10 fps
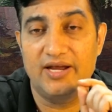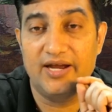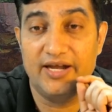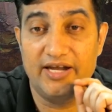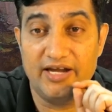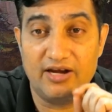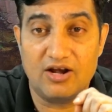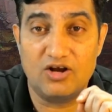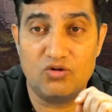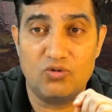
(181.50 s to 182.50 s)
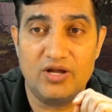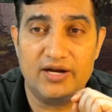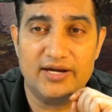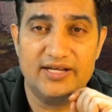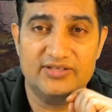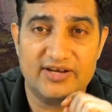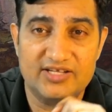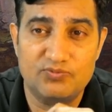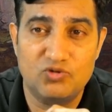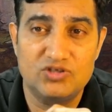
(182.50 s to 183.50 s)
a data controller is
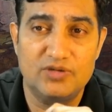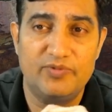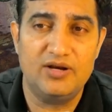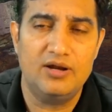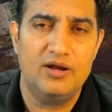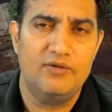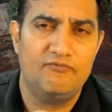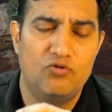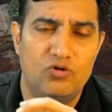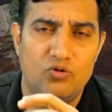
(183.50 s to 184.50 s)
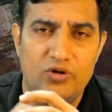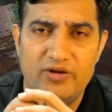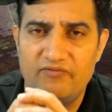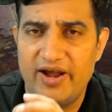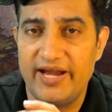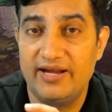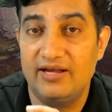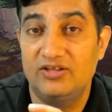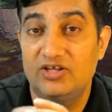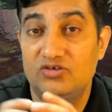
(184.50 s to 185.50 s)
responsible for notifying
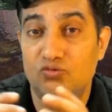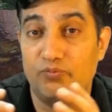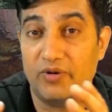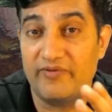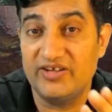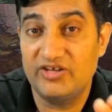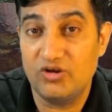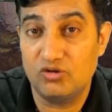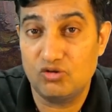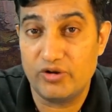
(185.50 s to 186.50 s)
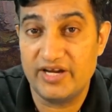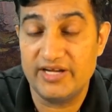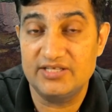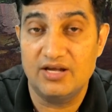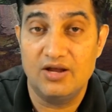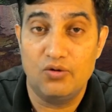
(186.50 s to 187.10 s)
the supervisory authorities